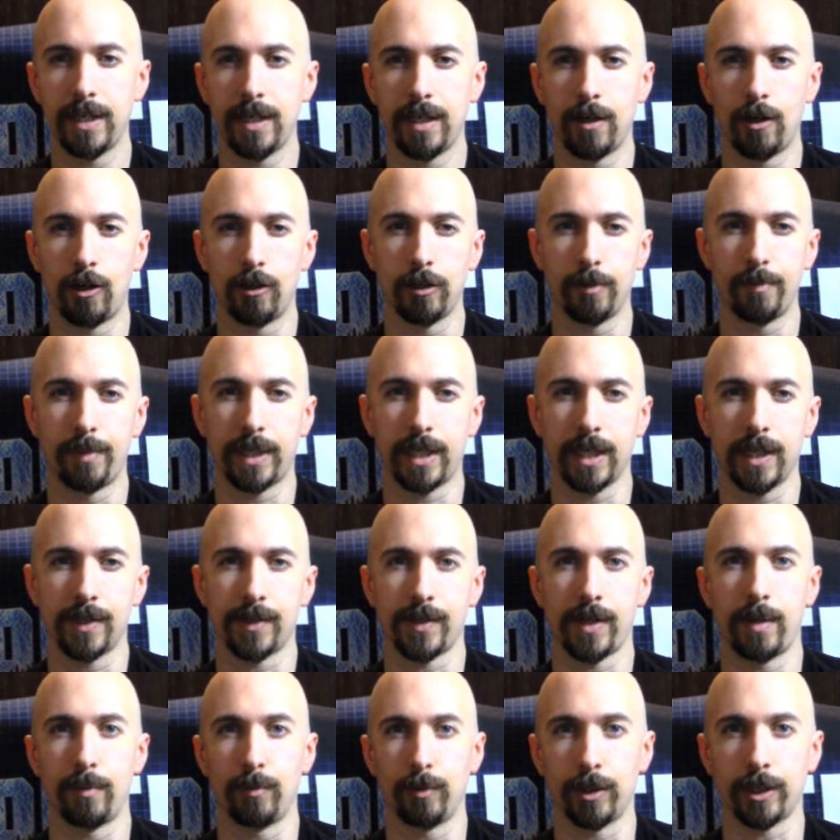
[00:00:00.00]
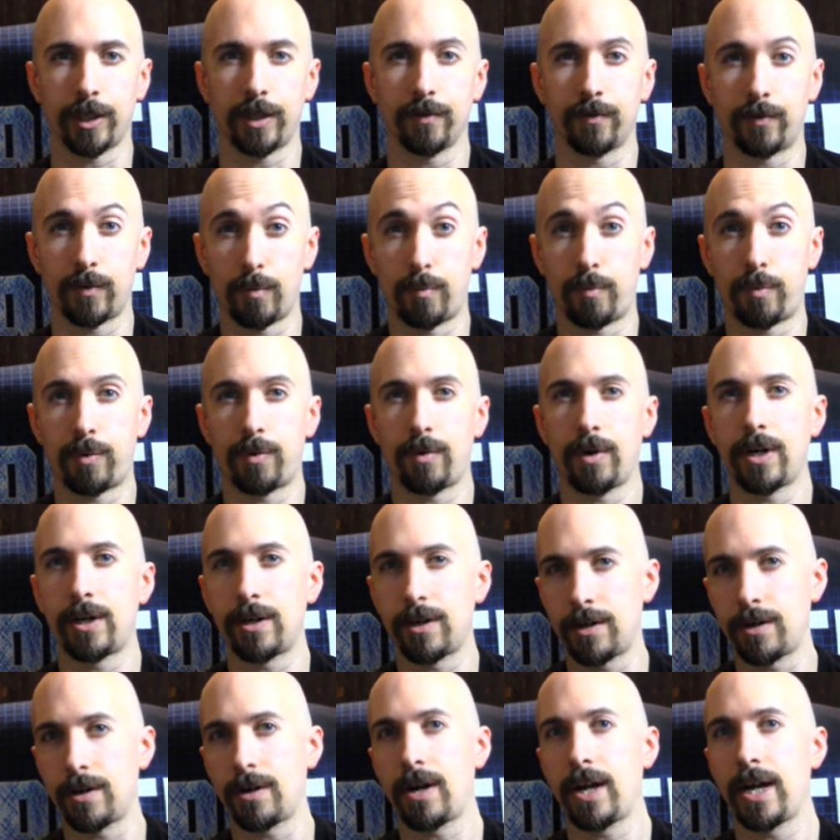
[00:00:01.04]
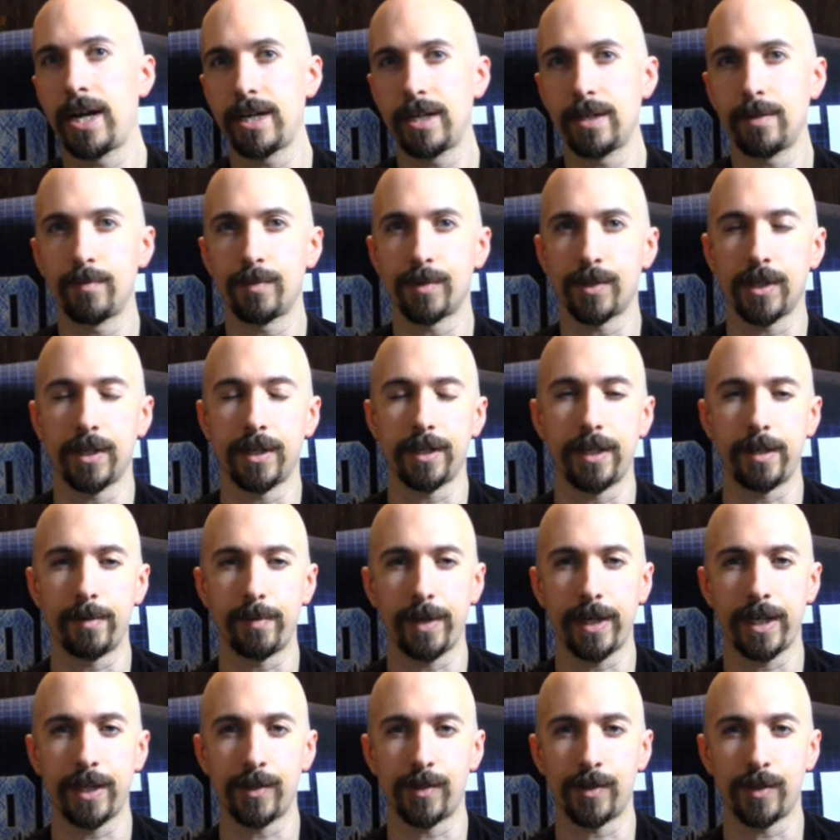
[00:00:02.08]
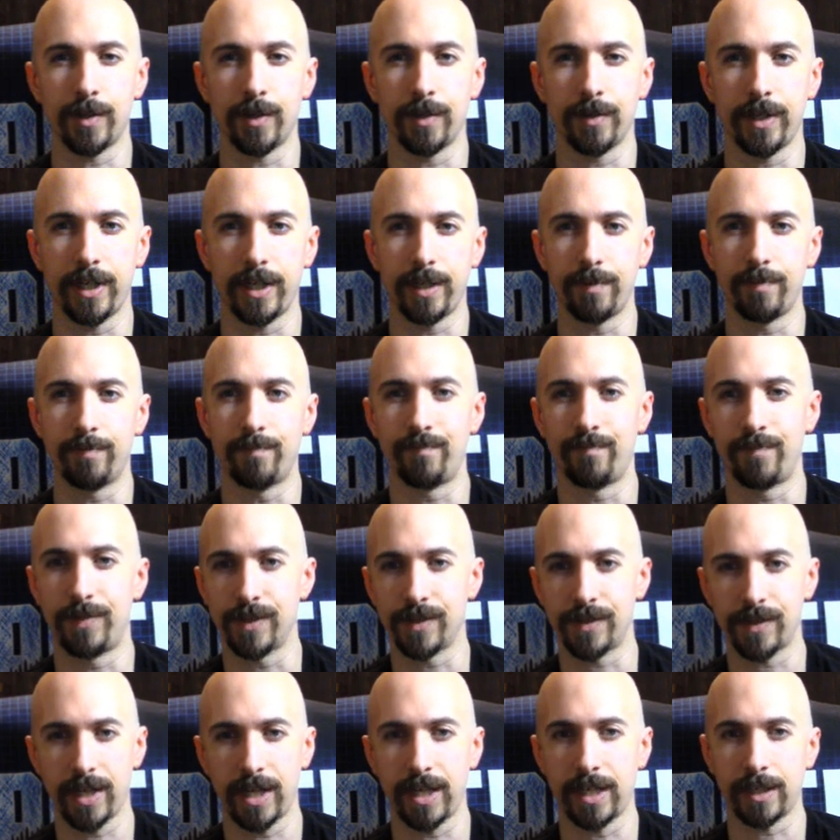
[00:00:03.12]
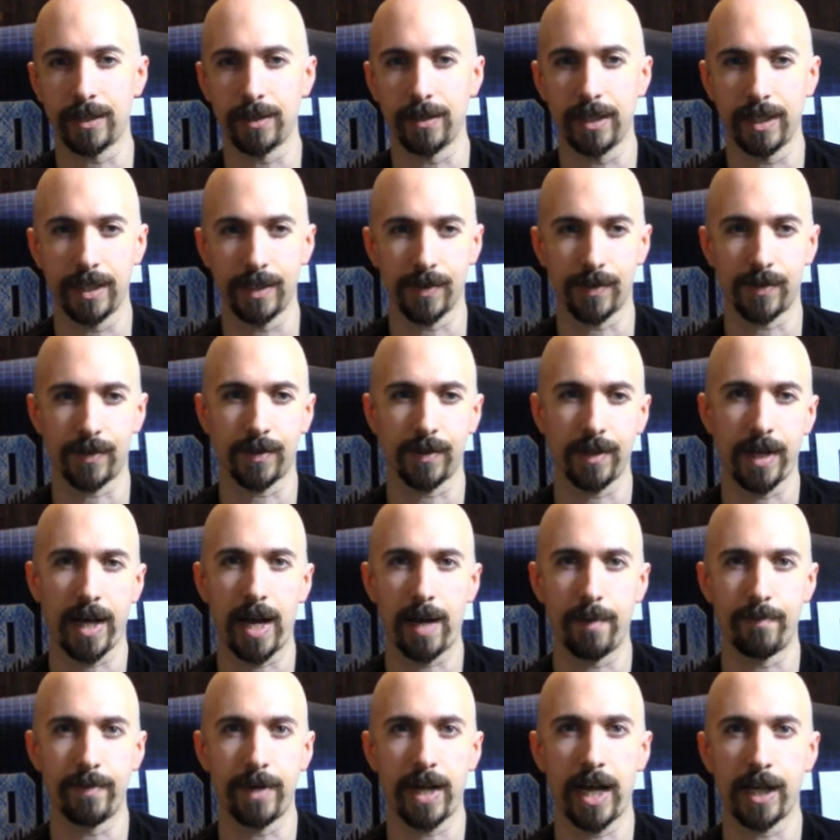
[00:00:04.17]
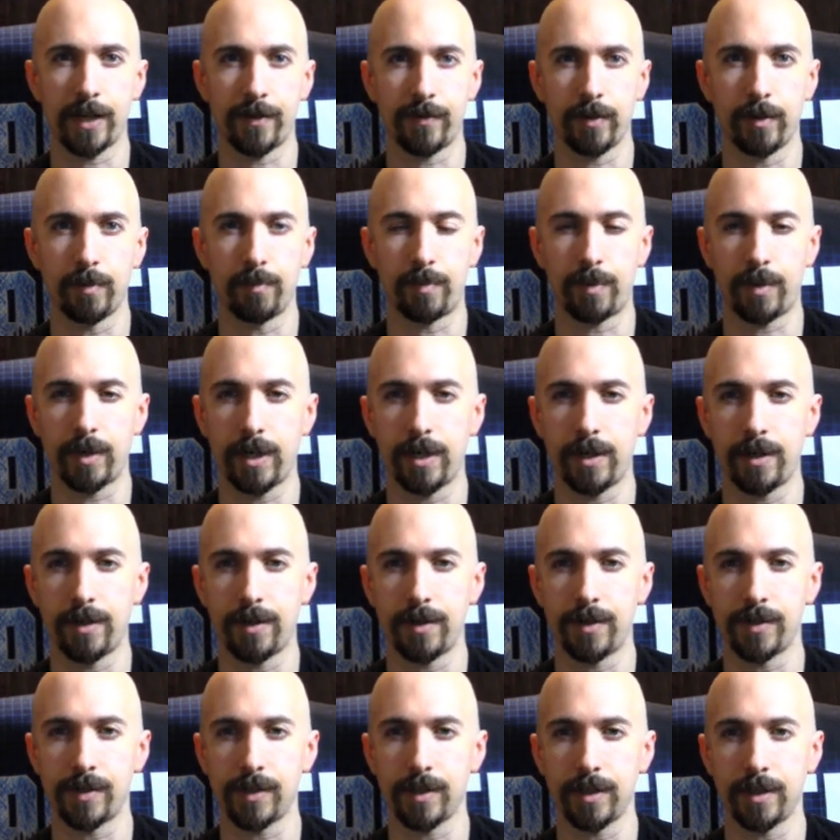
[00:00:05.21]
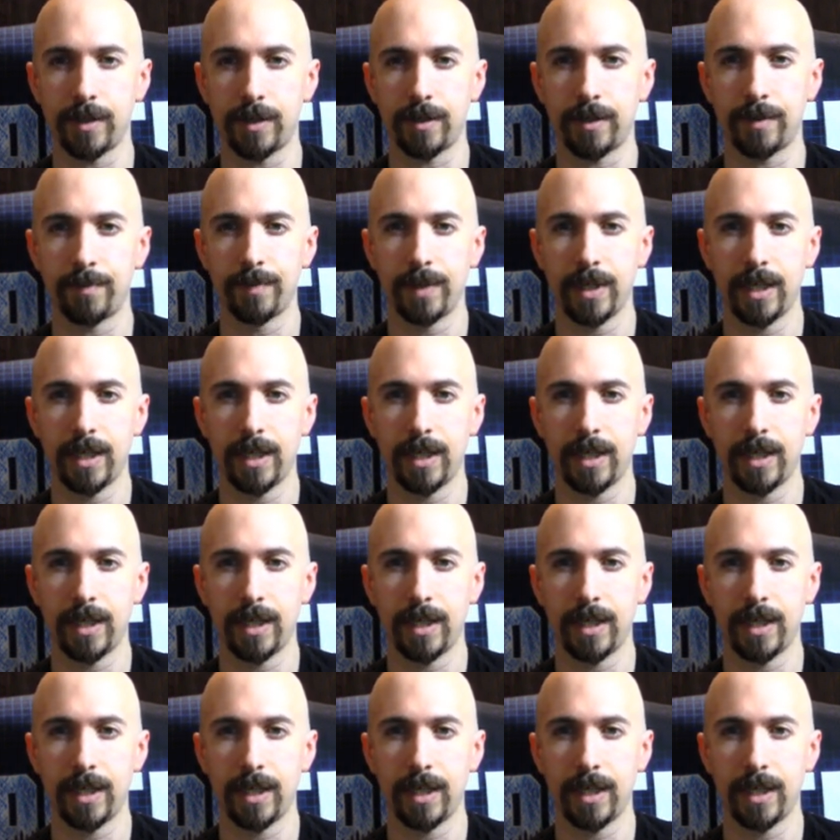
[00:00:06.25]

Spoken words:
only because I'm looking for Predator items on eBay, so they decided to go ahead and slap Nashville Predators in there.